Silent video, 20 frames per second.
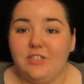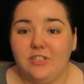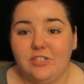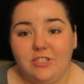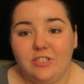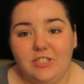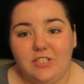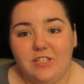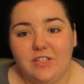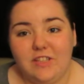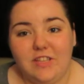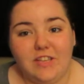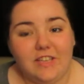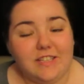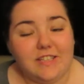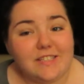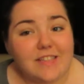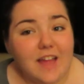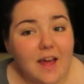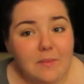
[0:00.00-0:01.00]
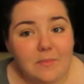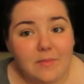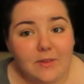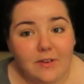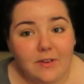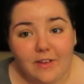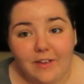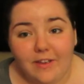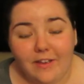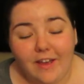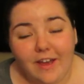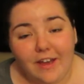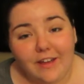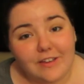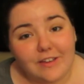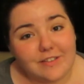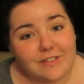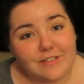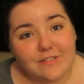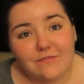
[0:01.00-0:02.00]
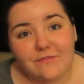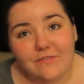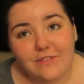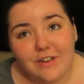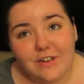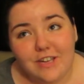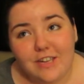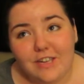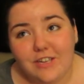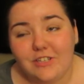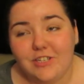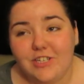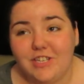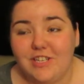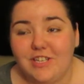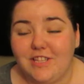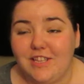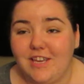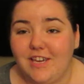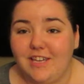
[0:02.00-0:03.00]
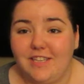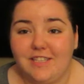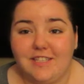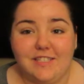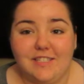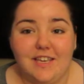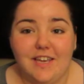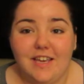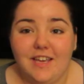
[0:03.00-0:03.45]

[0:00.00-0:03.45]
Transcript: She thinks that being gay is a freak. She thinks